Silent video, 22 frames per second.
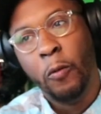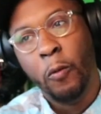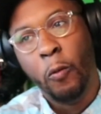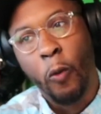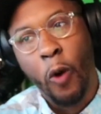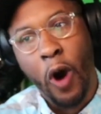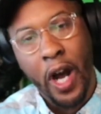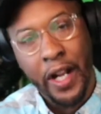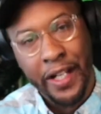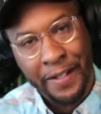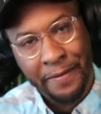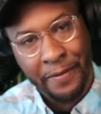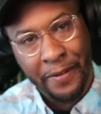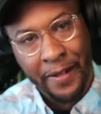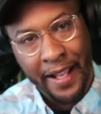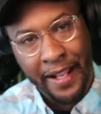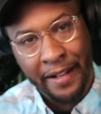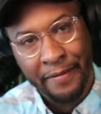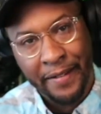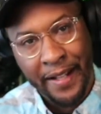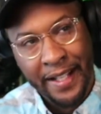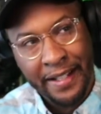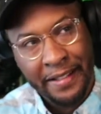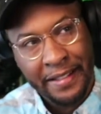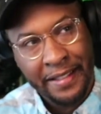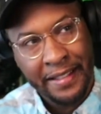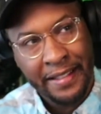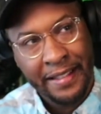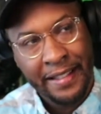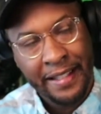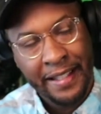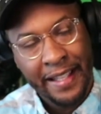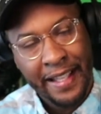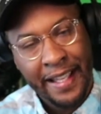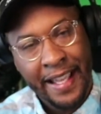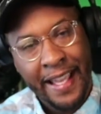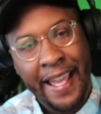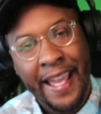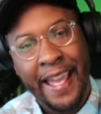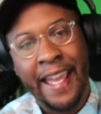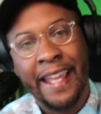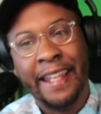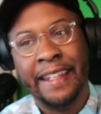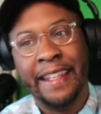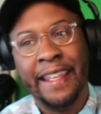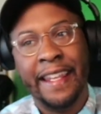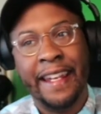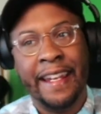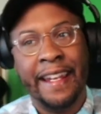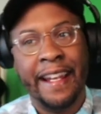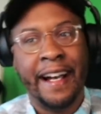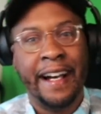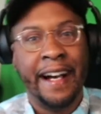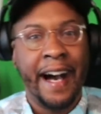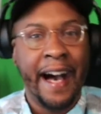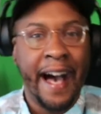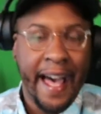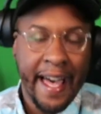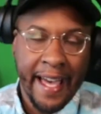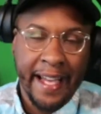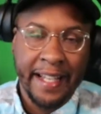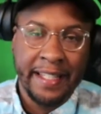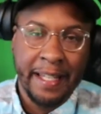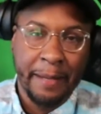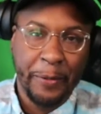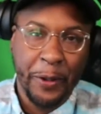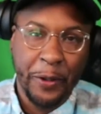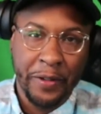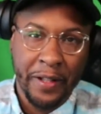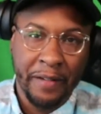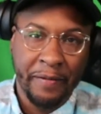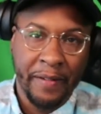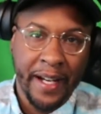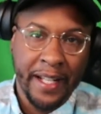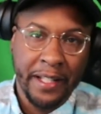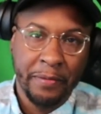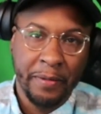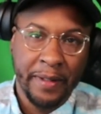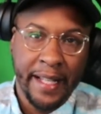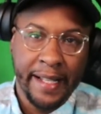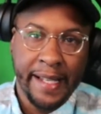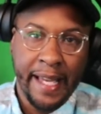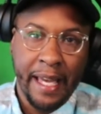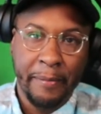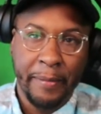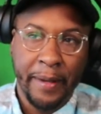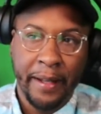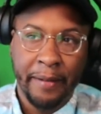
watch for invites and then accept those invites when they came